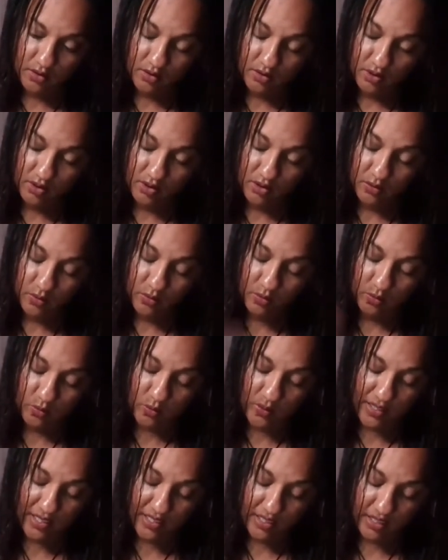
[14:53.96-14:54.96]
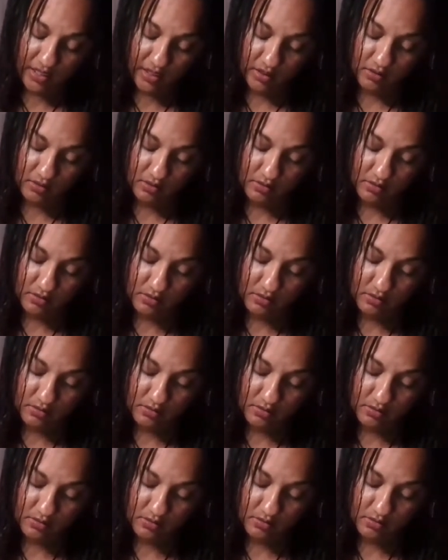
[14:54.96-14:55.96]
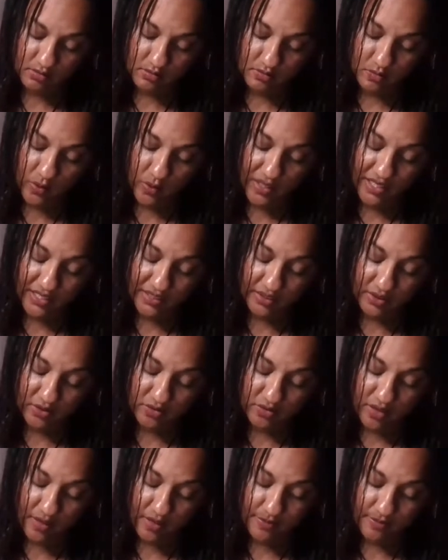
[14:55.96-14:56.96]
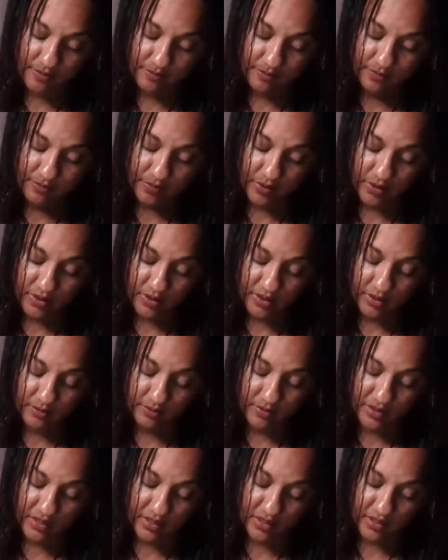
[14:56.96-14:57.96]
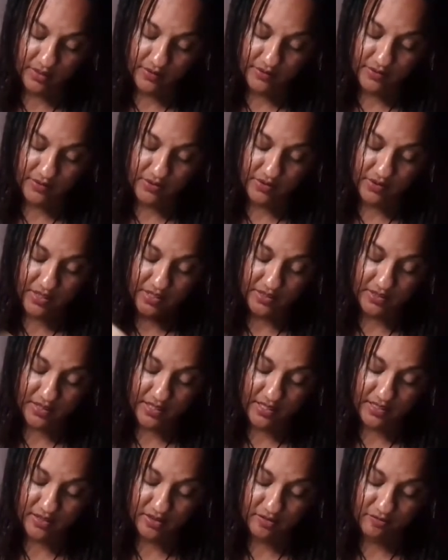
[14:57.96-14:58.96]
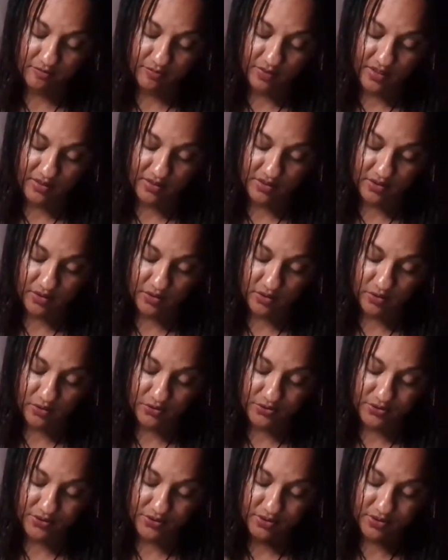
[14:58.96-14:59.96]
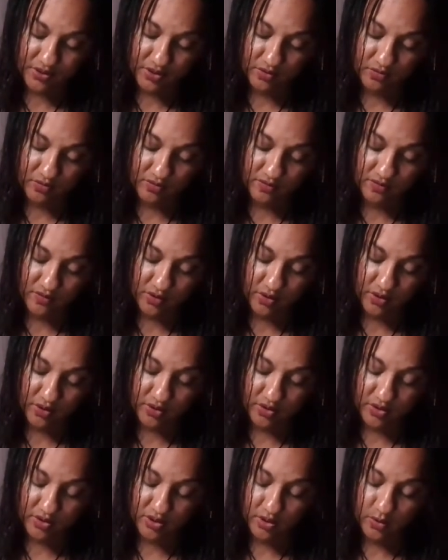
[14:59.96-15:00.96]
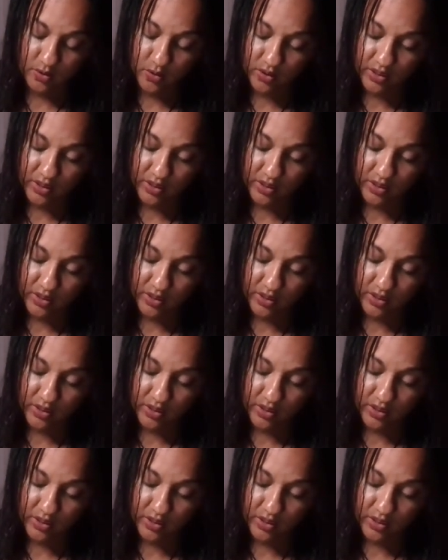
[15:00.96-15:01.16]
You were waiting. waiting to drop a burden because this Ace of Pentacles is in reverse and you are